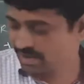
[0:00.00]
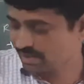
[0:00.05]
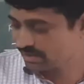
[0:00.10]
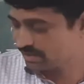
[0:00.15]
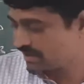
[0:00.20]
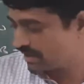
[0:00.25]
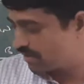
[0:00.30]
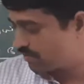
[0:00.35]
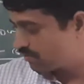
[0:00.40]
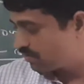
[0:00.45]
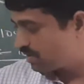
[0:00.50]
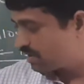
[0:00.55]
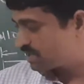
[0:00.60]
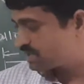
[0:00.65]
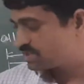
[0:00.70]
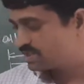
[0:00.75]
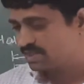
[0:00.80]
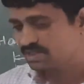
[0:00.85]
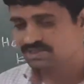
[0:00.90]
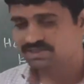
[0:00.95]
rectangular
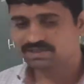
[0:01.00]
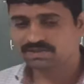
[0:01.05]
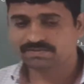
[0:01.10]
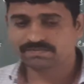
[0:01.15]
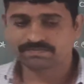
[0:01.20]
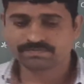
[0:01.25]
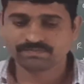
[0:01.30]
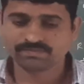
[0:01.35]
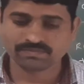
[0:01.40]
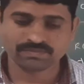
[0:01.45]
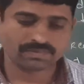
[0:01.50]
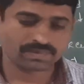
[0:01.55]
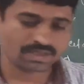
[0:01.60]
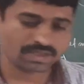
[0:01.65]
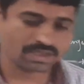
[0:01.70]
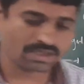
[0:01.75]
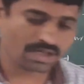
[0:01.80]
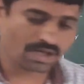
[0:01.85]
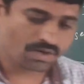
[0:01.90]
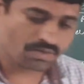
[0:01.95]
section.
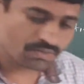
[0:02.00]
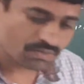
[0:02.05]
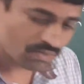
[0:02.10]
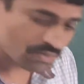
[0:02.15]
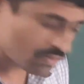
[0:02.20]
And how to